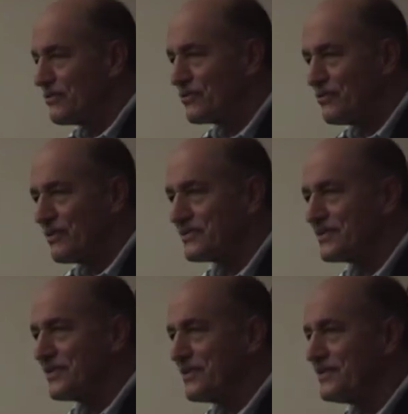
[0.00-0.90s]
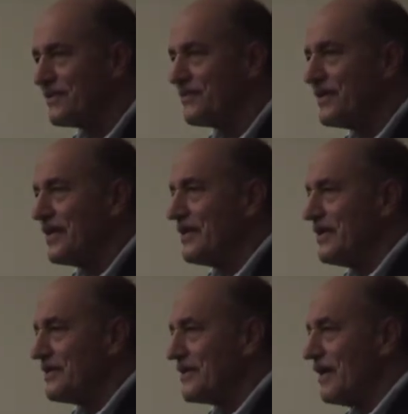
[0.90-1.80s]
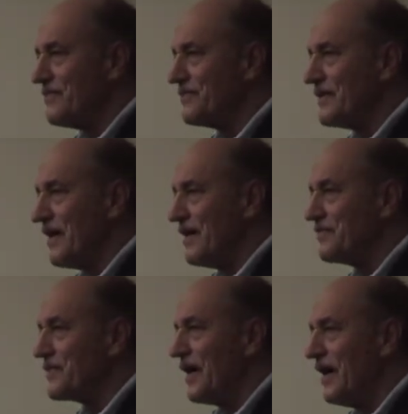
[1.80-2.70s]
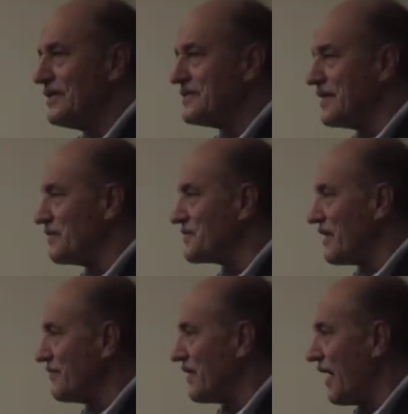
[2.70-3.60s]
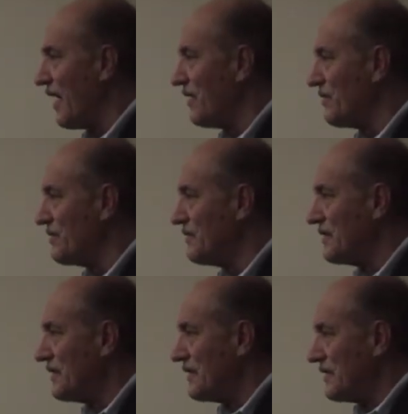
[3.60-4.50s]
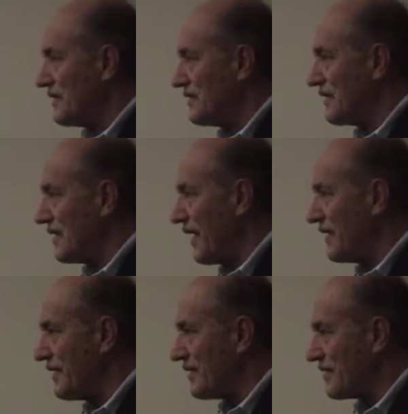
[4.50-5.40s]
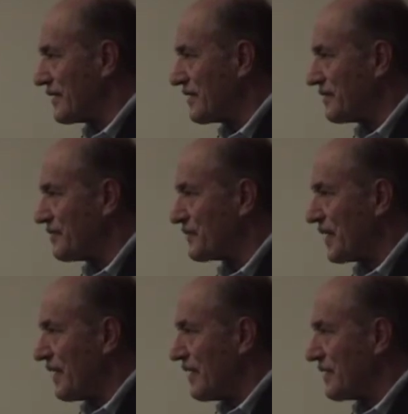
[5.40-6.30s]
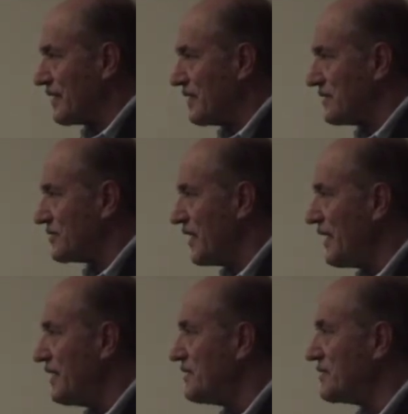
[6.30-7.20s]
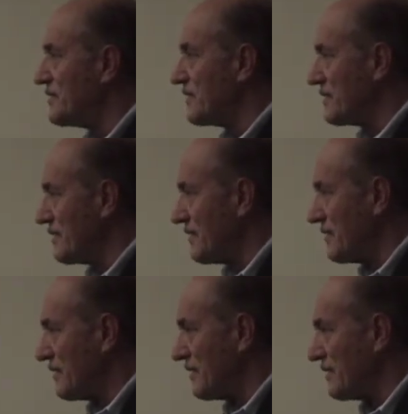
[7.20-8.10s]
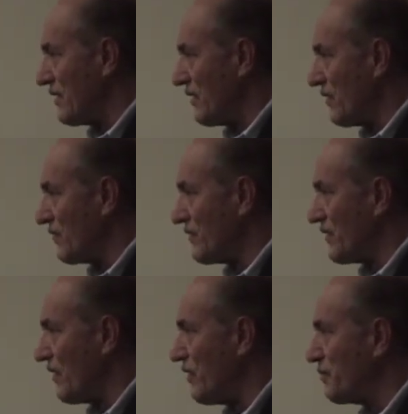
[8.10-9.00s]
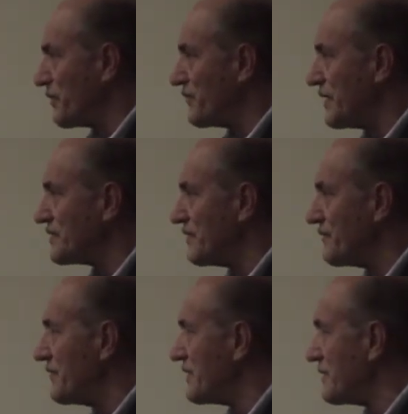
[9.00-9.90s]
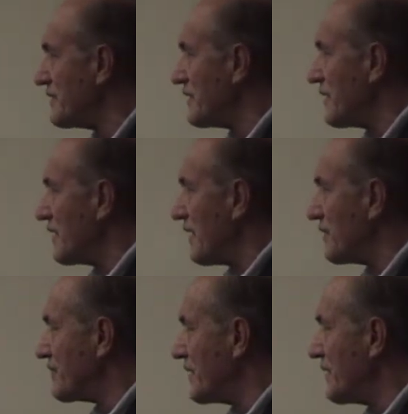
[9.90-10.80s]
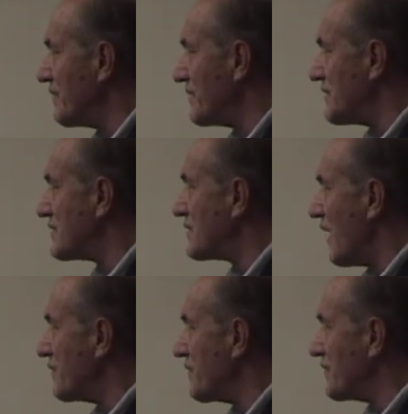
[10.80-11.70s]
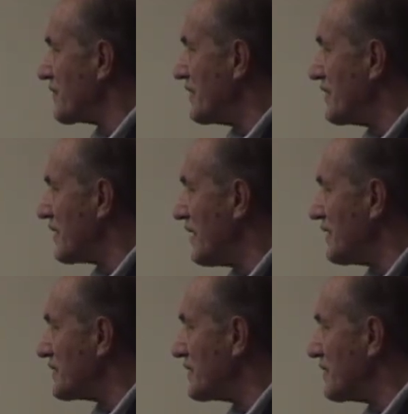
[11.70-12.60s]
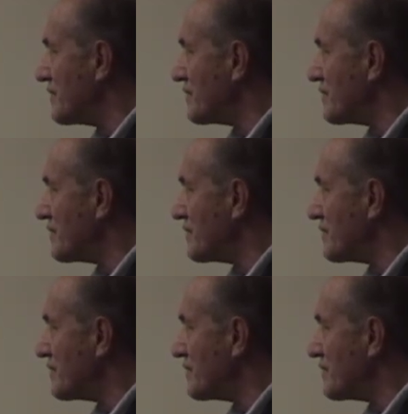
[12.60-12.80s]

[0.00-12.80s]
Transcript: you through a series of, of, concepts of how the land ethic changed the over, whole professional field of thinking of this type of ecology.